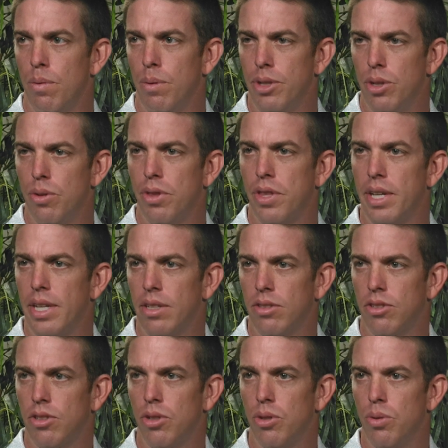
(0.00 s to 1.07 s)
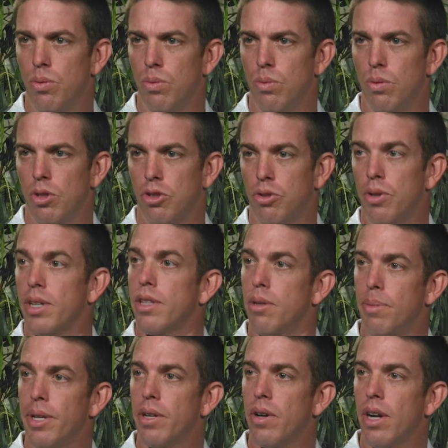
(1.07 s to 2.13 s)
do things to restrict the
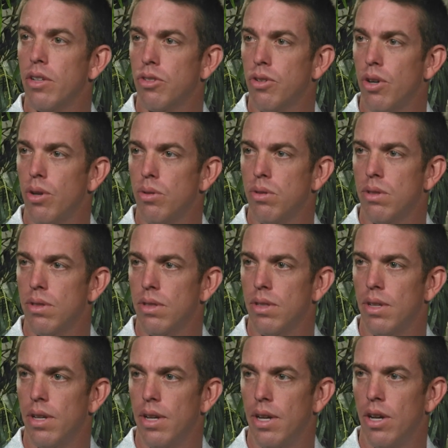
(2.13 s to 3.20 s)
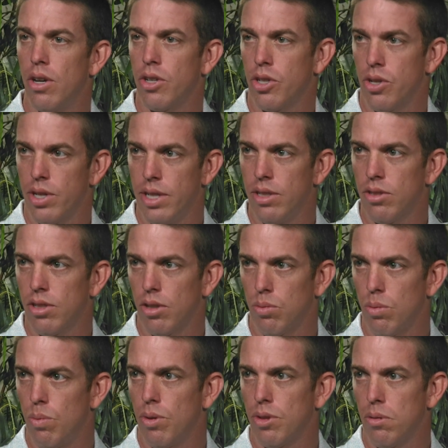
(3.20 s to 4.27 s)
bentgrass growth on greens because we
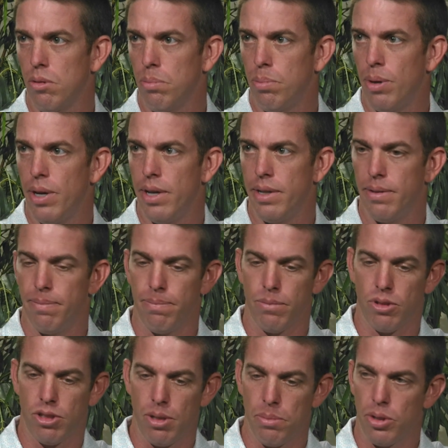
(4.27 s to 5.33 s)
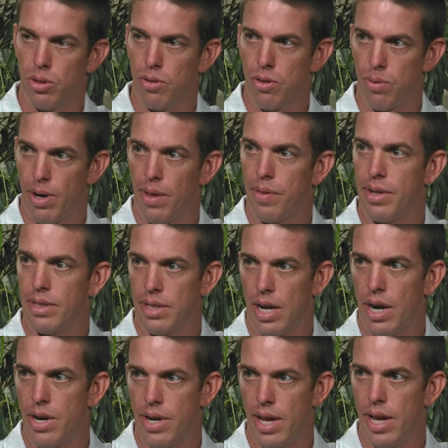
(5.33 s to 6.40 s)
want them to putt similar throughout the
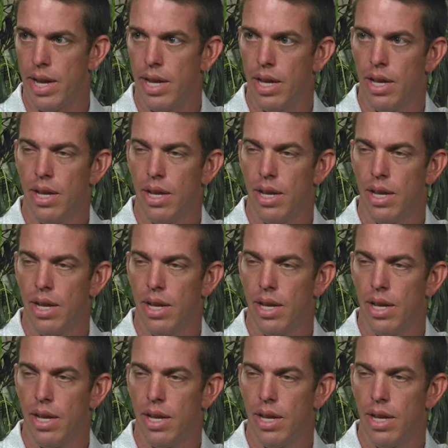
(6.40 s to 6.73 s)
entire day.